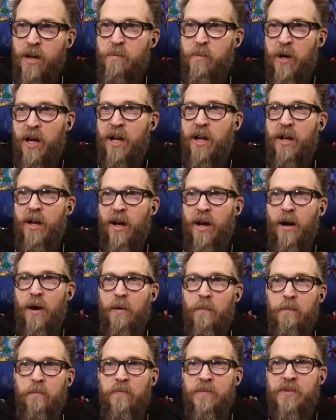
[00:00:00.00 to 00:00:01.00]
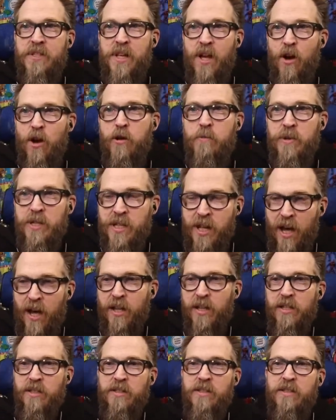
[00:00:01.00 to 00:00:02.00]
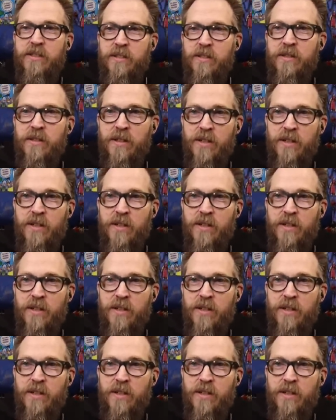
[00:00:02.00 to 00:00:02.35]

but um, Terry Matalas